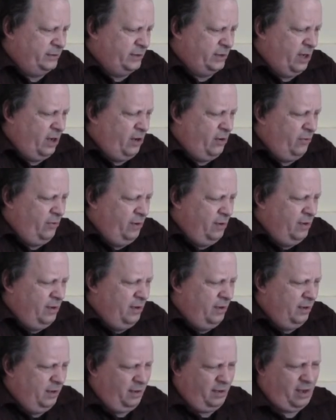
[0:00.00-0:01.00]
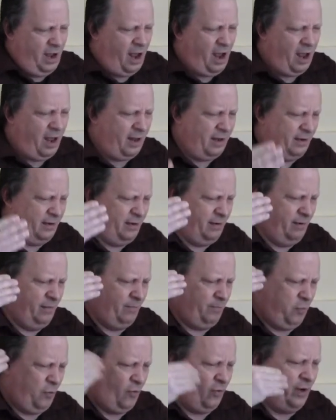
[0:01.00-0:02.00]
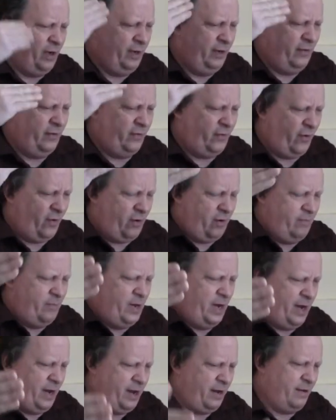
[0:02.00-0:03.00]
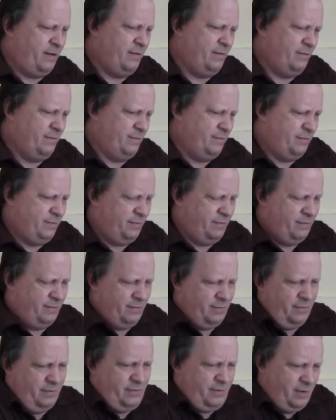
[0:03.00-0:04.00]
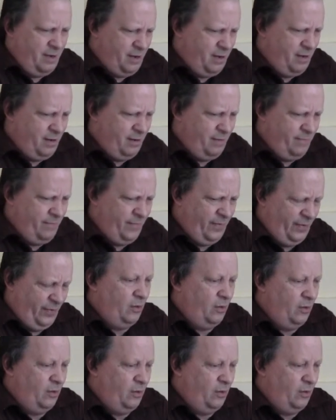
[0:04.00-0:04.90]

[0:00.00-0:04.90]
So God predetermining, or